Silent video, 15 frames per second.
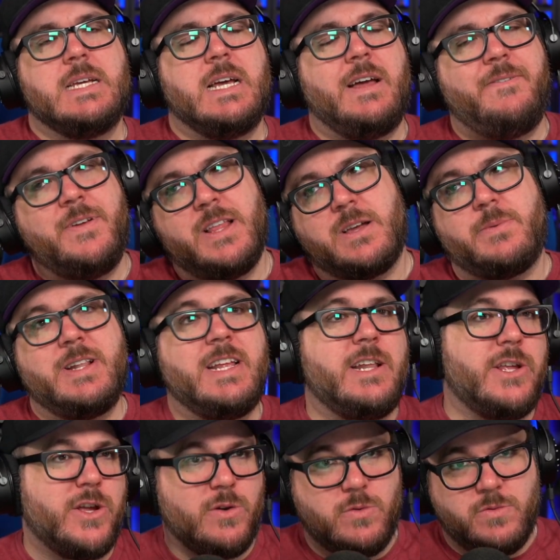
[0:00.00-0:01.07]
feel like we need to
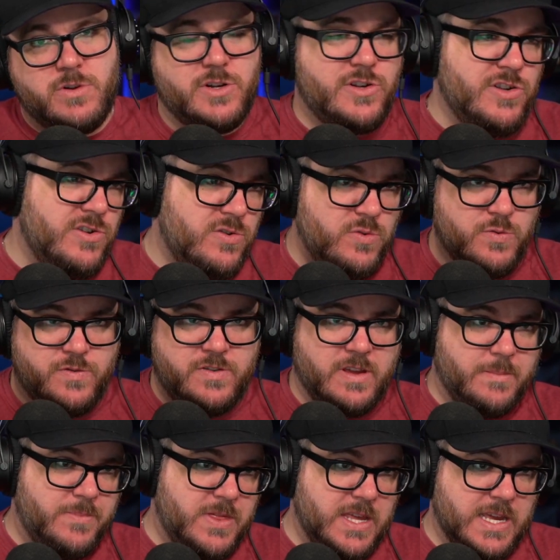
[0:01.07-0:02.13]
go do
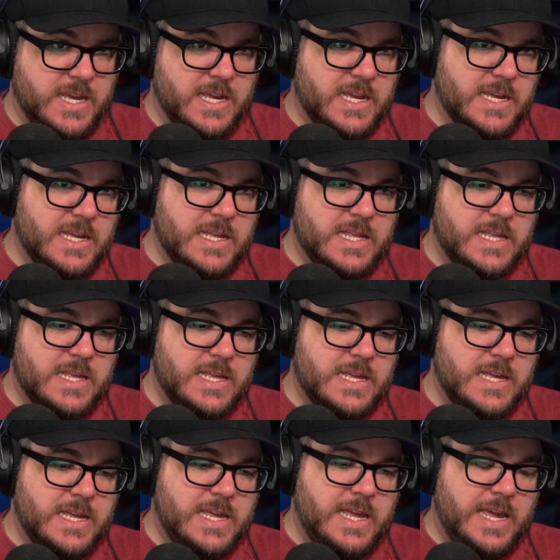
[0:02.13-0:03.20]
something.
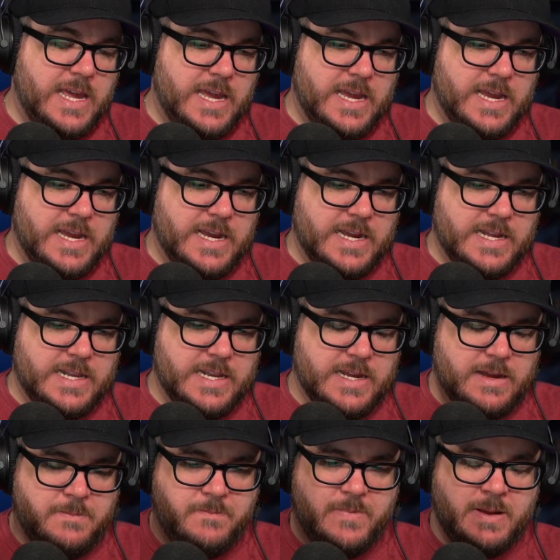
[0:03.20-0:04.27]
And
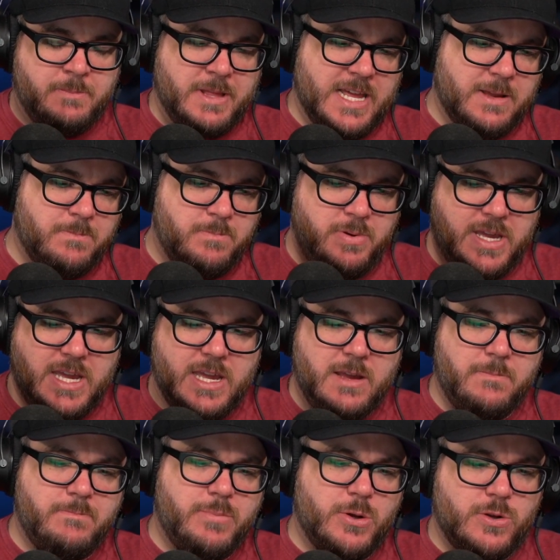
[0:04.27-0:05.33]
I'm like
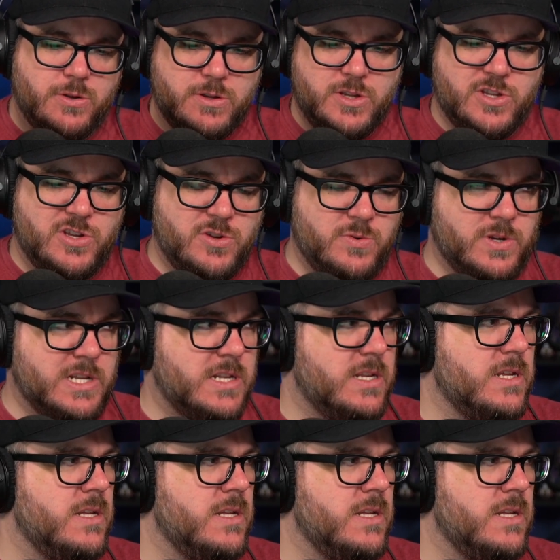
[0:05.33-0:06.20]
being pulled to it